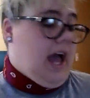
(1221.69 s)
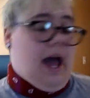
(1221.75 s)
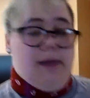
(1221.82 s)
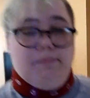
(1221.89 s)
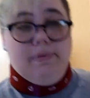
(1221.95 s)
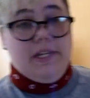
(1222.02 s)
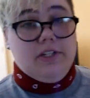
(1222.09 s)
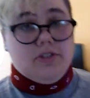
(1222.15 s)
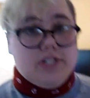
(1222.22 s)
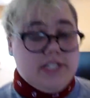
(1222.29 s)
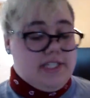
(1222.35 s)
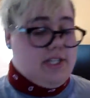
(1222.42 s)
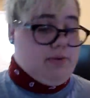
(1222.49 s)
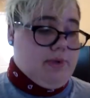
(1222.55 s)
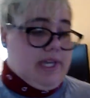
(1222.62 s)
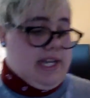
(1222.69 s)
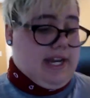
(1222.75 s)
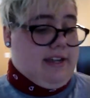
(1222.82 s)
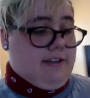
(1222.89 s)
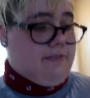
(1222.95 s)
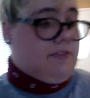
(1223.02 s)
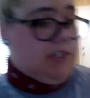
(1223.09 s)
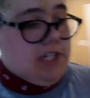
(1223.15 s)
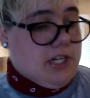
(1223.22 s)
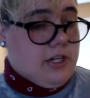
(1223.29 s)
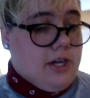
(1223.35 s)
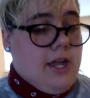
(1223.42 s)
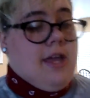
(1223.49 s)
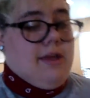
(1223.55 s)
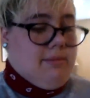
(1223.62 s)
on Pinterest that we can have for
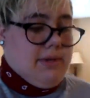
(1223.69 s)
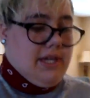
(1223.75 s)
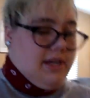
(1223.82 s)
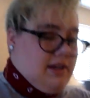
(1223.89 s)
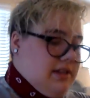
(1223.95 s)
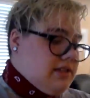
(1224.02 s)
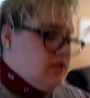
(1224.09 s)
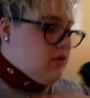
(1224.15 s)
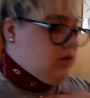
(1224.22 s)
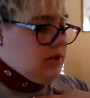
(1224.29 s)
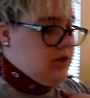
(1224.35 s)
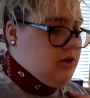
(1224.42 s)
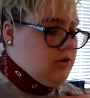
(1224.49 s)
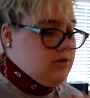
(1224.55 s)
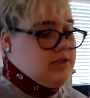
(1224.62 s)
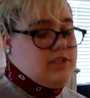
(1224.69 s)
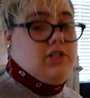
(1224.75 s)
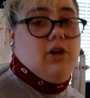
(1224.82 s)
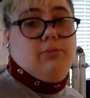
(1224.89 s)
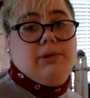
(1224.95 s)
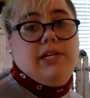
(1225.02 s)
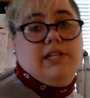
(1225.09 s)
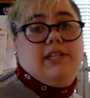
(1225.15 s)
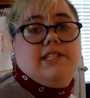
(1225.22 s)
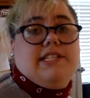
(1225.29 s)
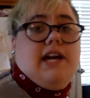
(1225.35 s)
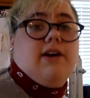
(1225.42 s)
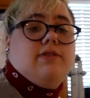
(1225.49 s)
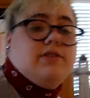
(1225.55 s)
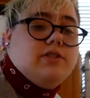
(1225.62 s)
dinner because Lord knows nobody in this
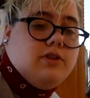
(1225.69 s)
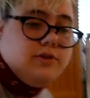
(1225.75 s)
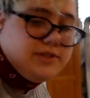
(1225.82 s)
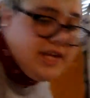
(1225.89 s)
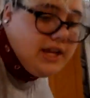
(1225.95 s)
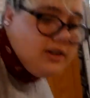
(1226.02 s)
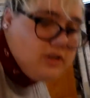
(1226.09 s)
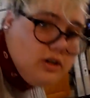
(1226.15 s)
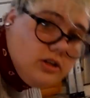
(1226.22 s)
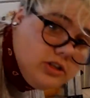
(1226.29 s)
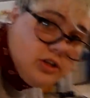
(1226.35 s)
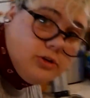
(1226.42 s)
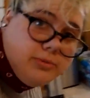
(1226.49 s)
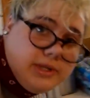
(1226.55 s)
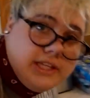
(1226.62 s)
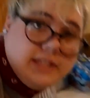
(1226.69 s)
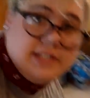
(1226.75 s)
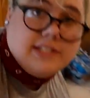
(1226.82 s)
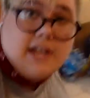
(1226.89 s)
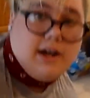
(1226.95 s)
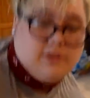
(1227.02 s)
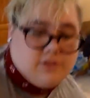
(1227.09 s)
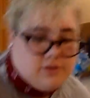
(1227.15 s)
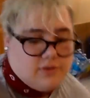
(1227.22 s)
house knows how to cook. Nobody in this house